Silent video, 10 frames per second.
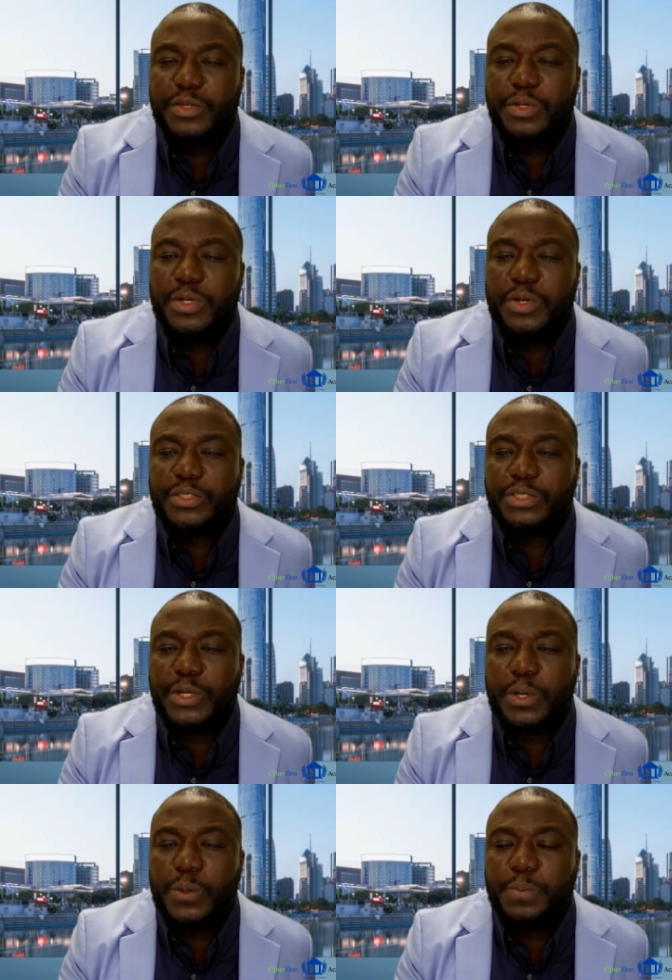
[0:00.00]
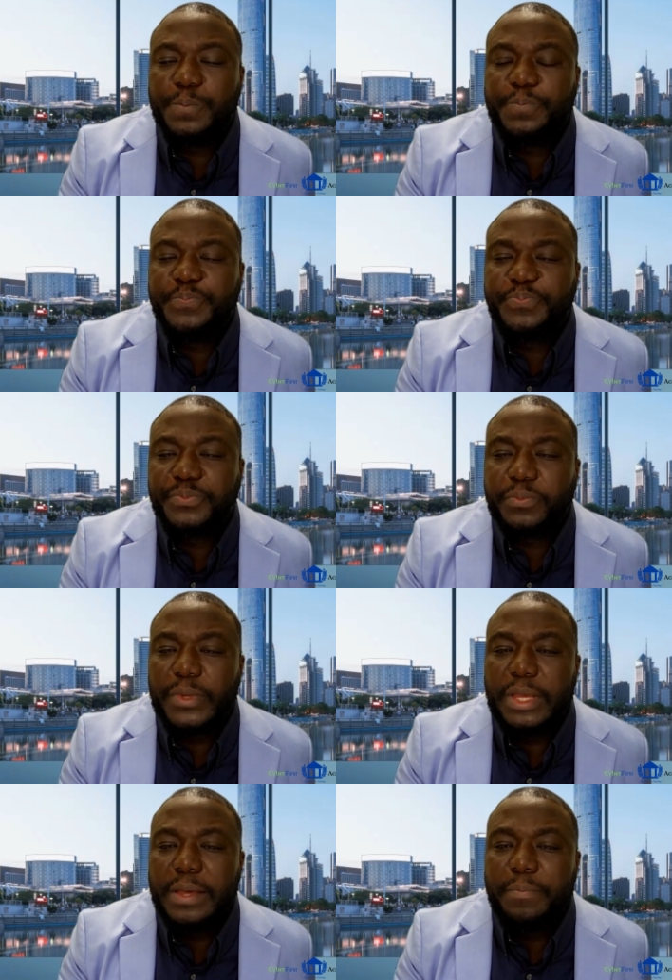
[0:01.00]
You could also
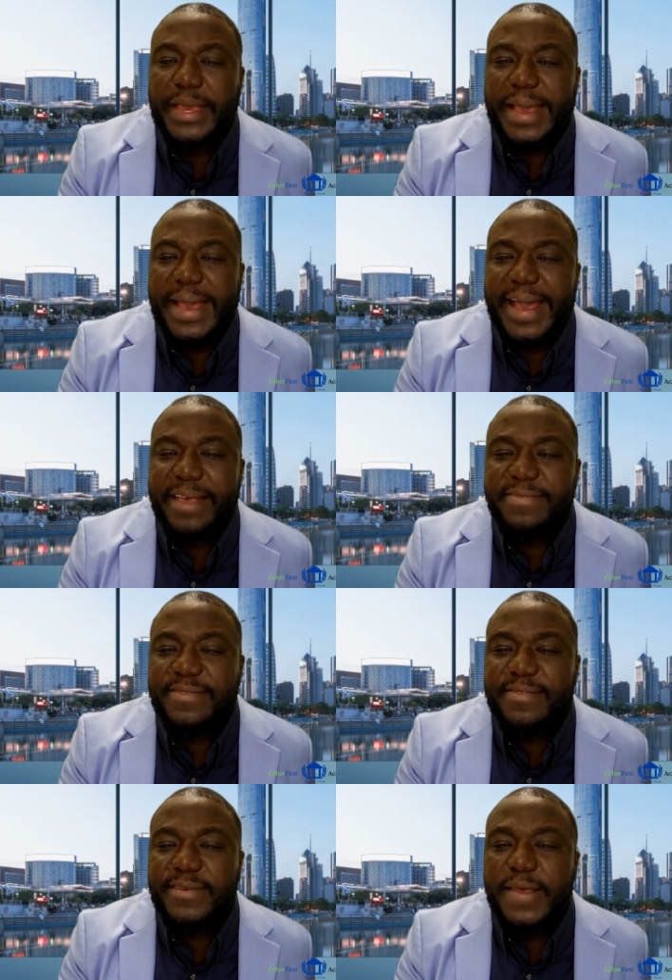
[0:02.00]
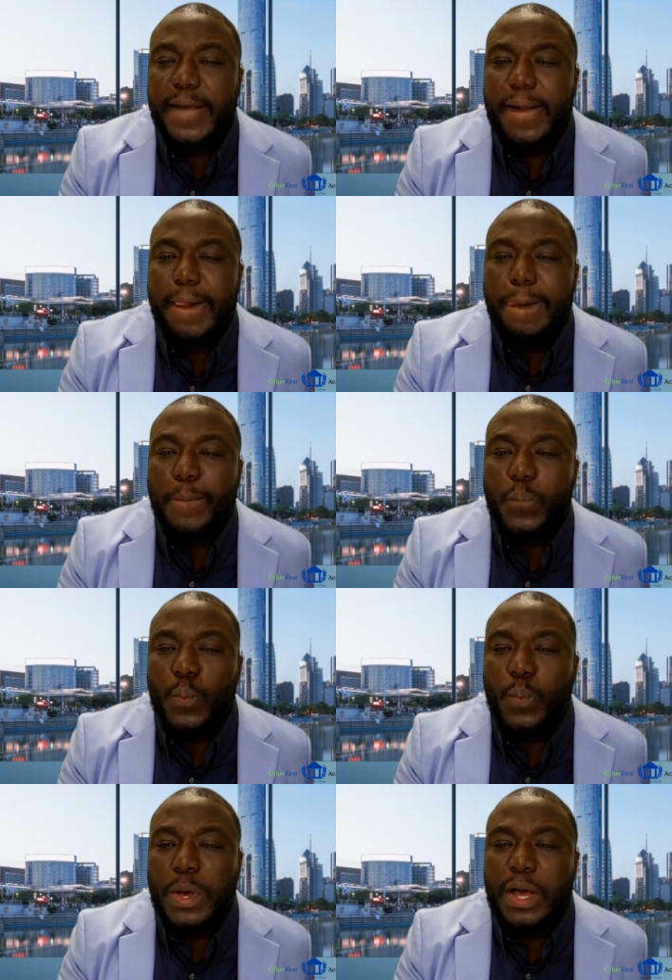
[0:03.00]
be asked
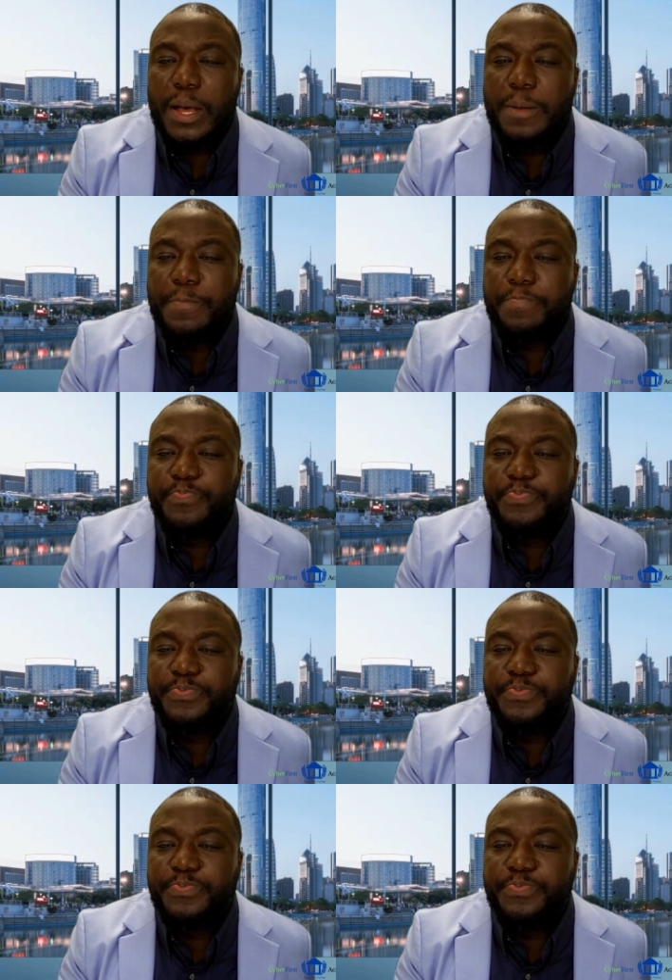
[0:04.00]
um,